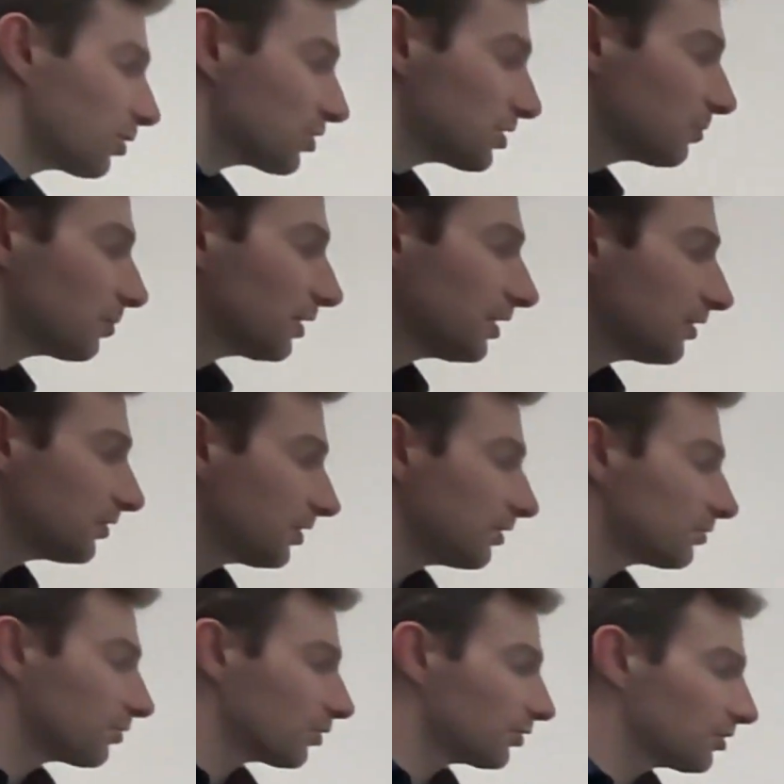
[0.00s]
possibility
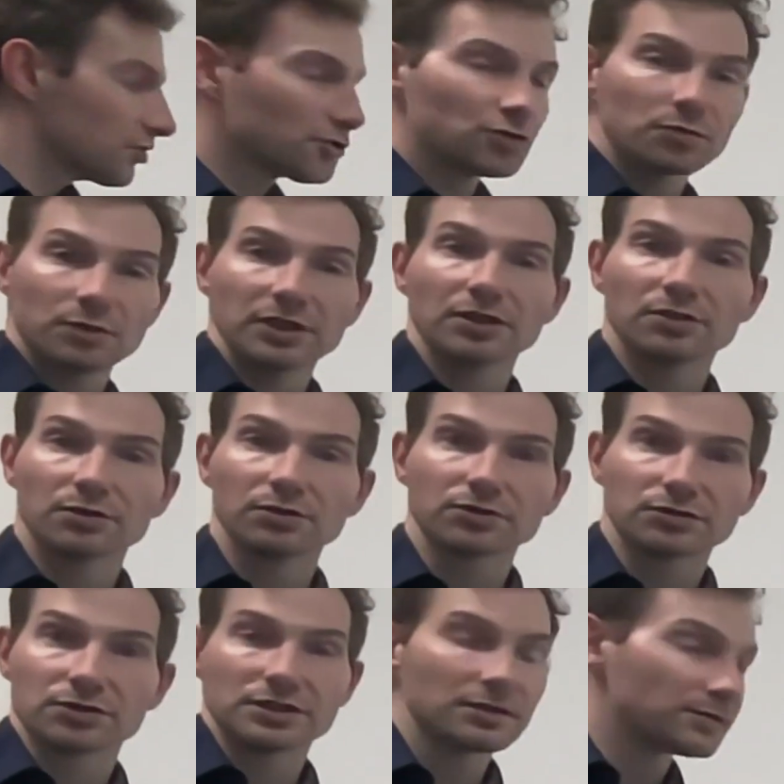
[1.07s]
for this to be equal
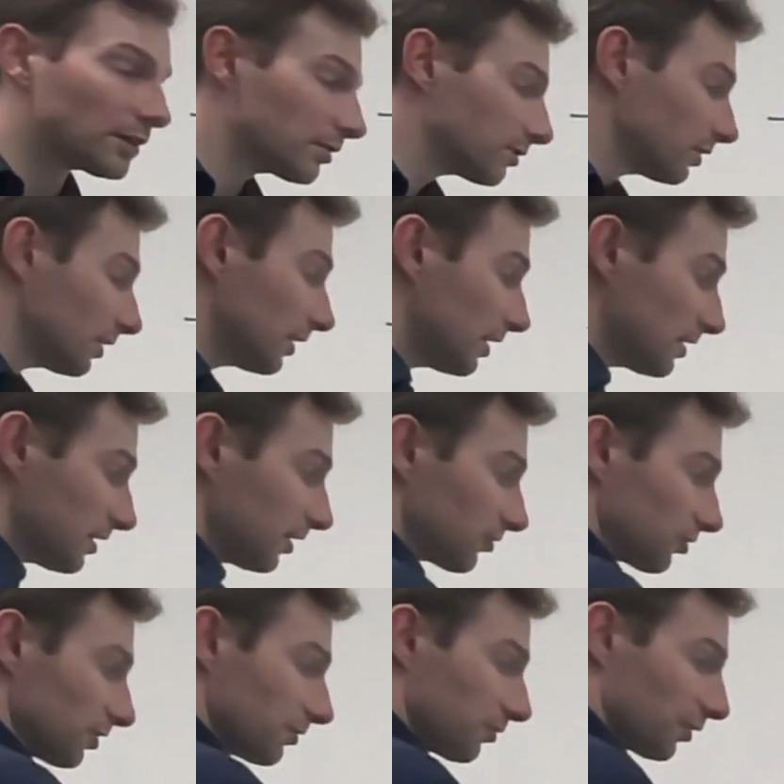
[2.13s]
to 0 is
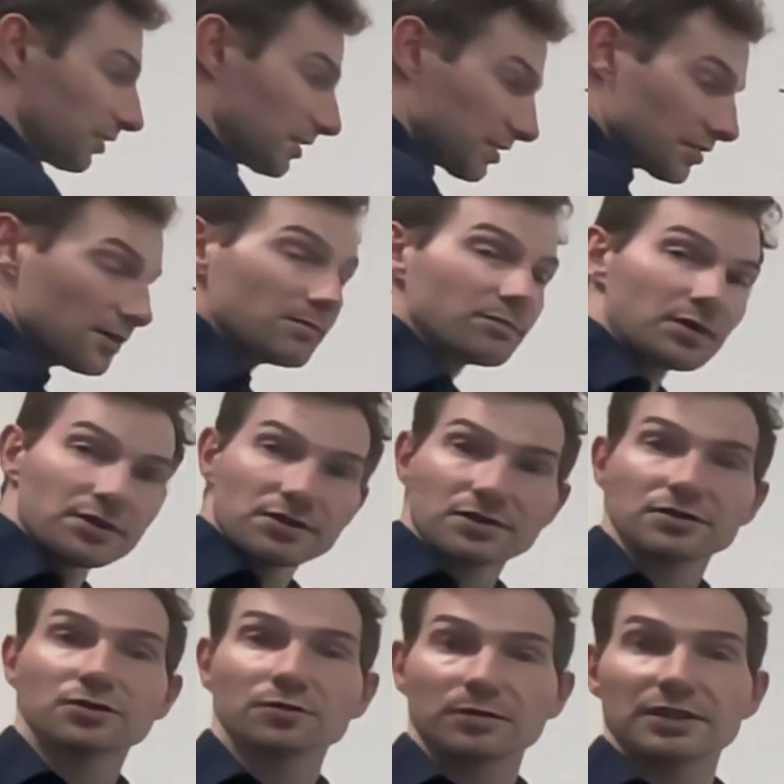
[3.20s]
actually for these numbers
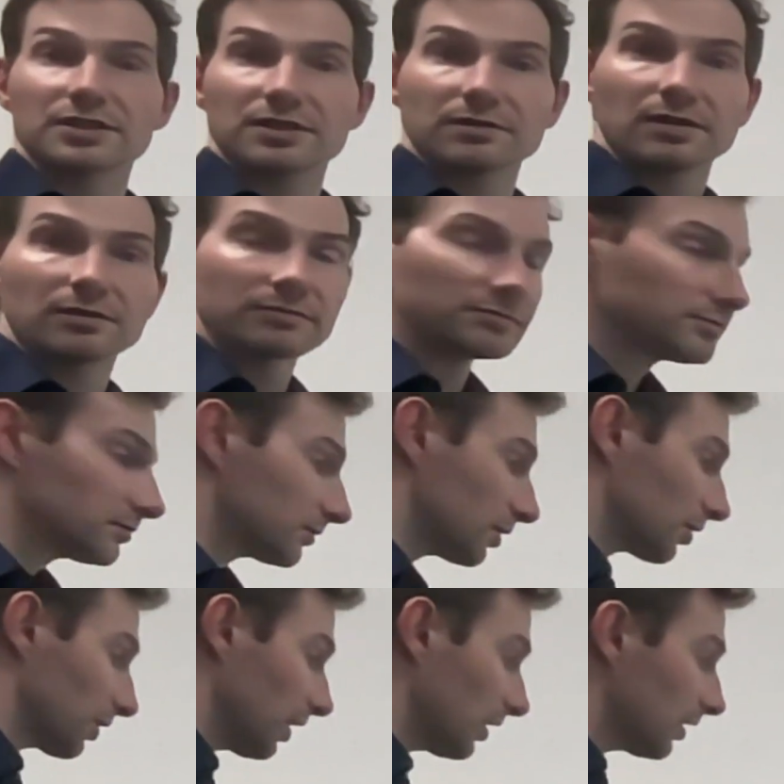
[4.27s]
to be 0.
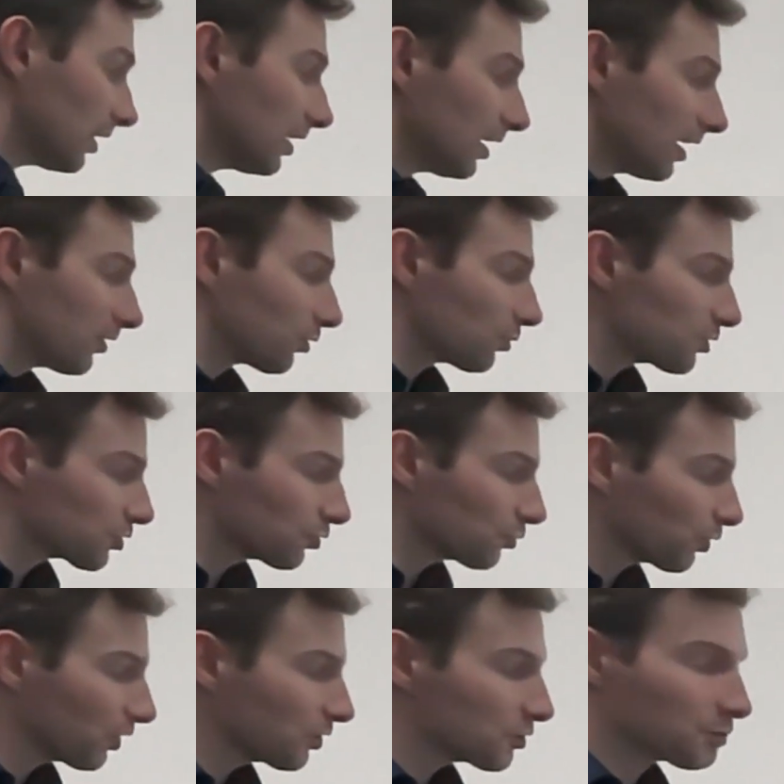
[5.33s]
Okay, and the reason
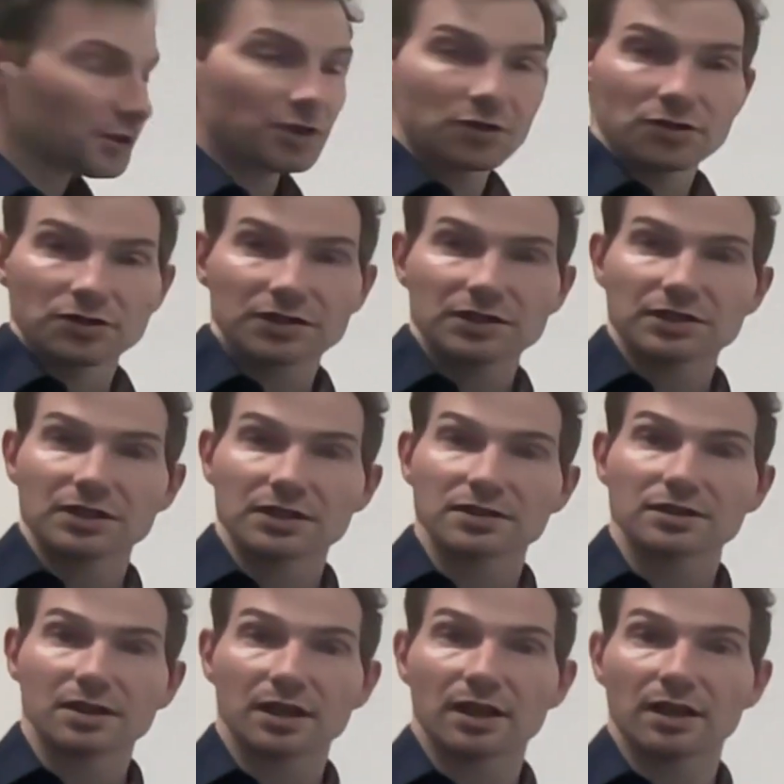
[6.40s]
why is because this
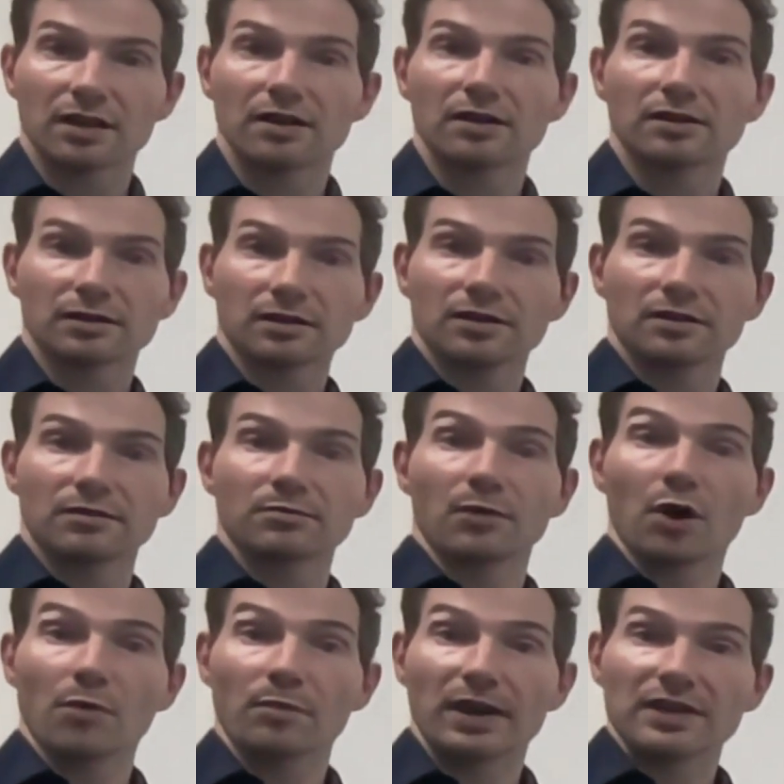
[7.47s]
is
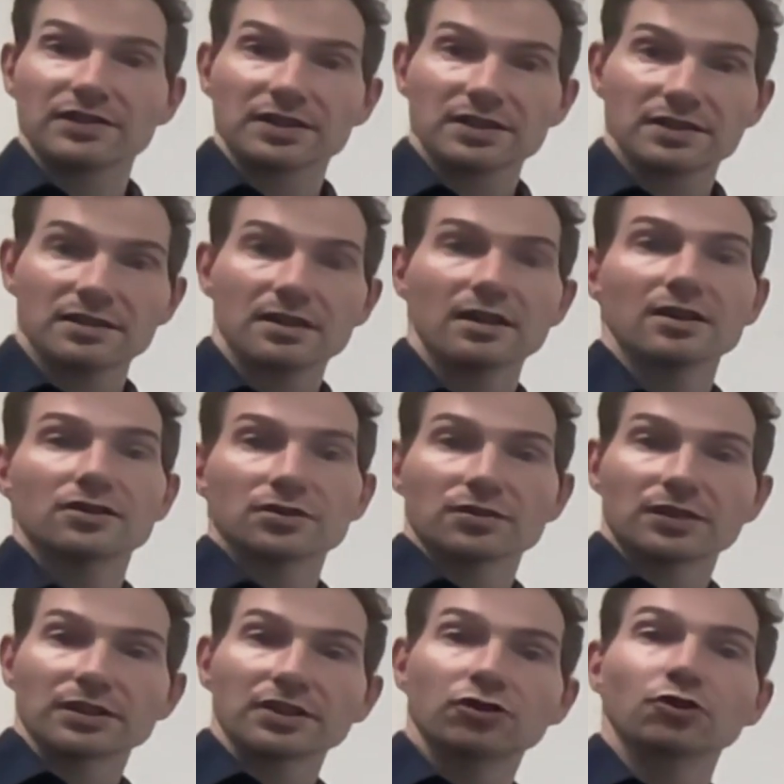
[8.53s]
a basis, so
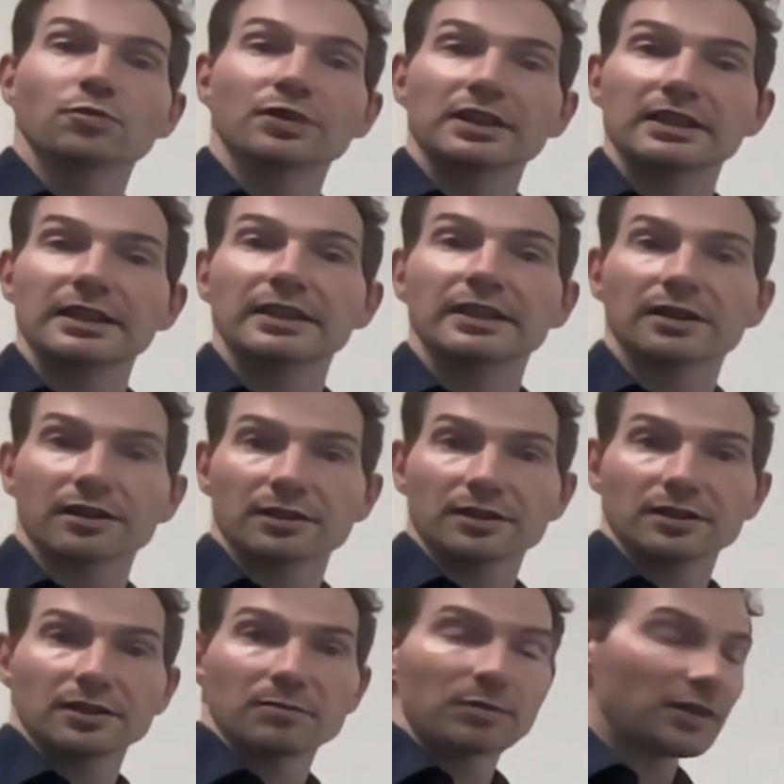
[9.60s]
they need to be linearly
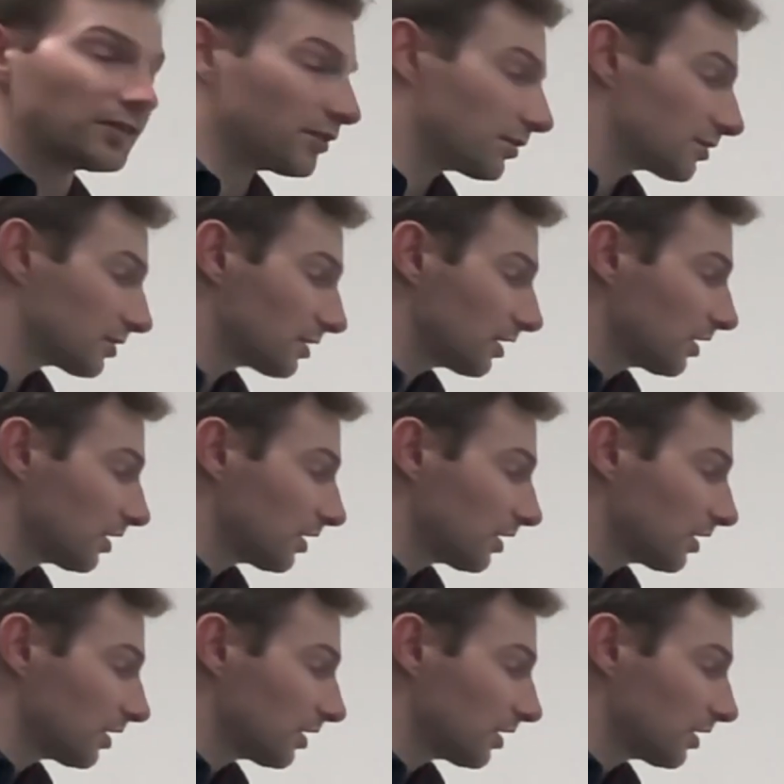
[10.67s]
independent.